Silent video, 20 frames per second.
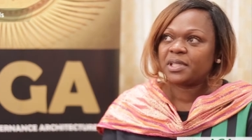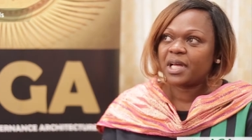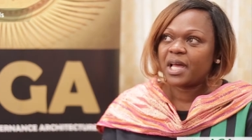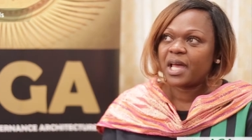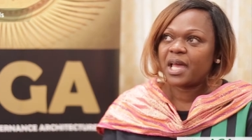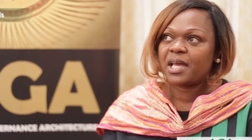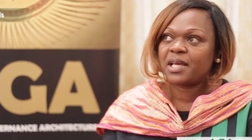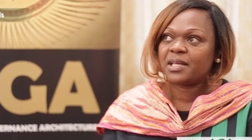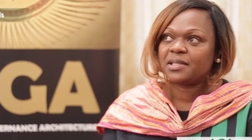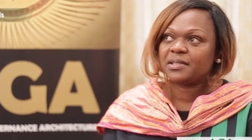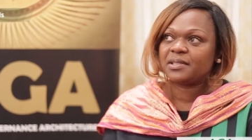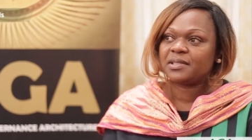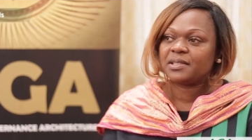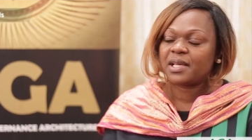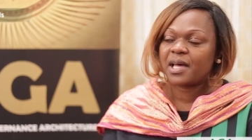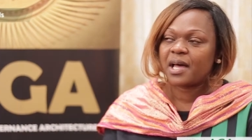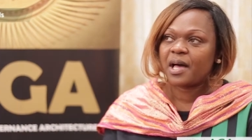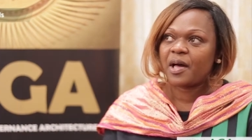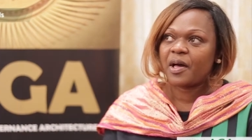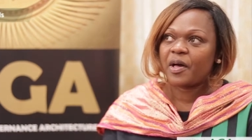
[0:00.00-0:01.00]
And
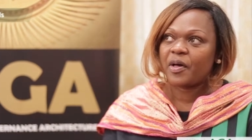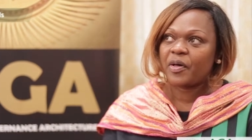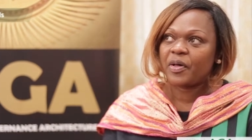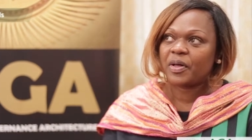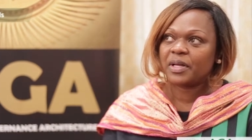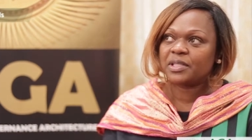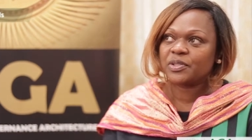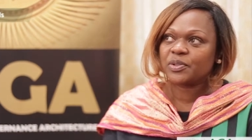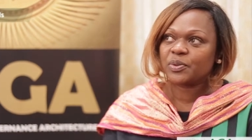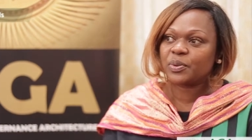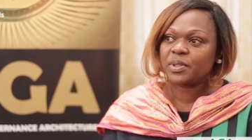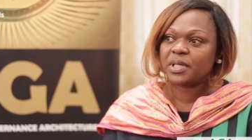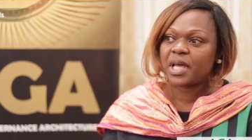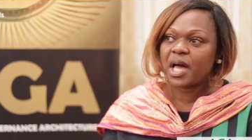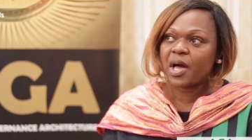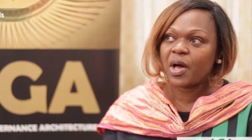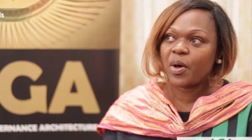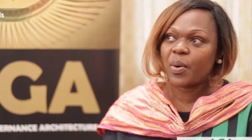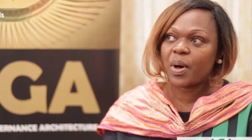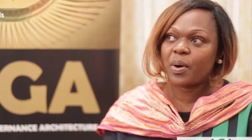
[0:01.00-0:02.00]
so
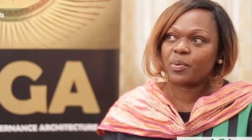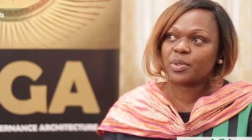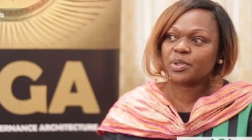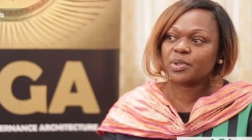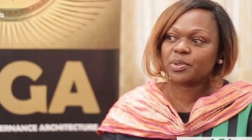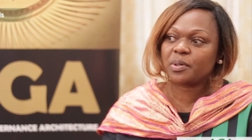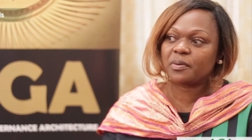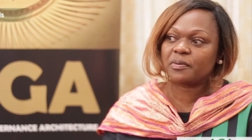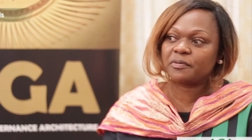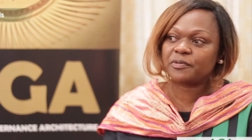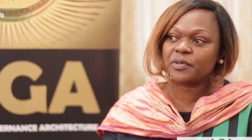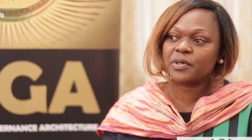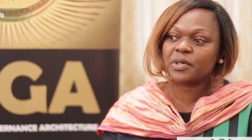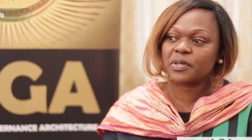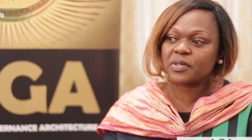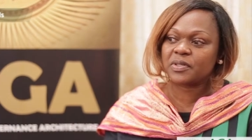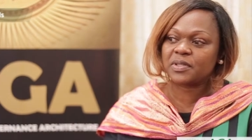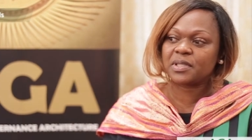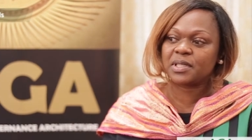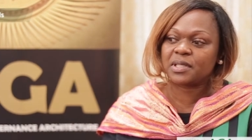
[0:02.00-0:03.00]
now our sole
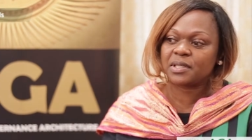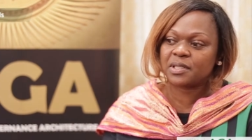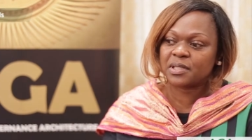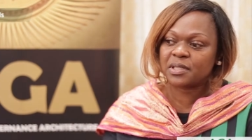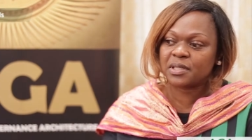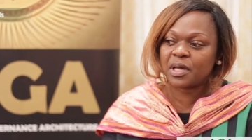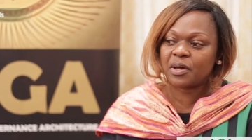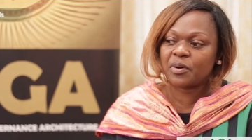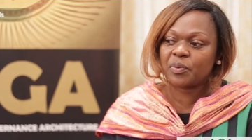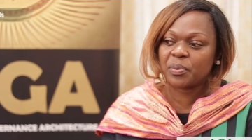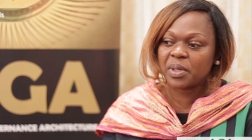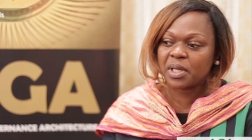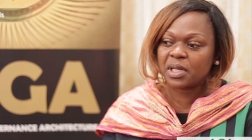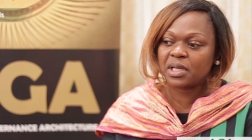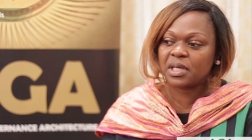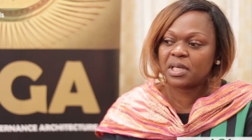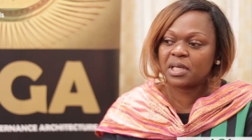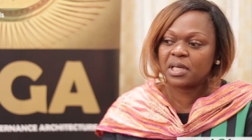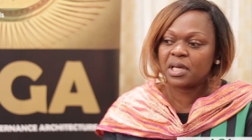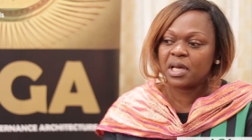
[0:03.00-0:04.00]
focus is
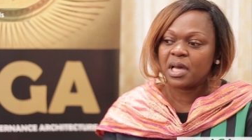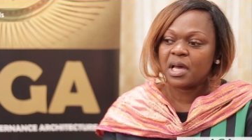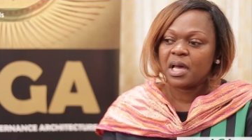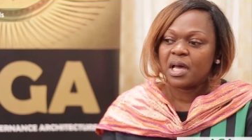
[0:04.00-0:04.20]
really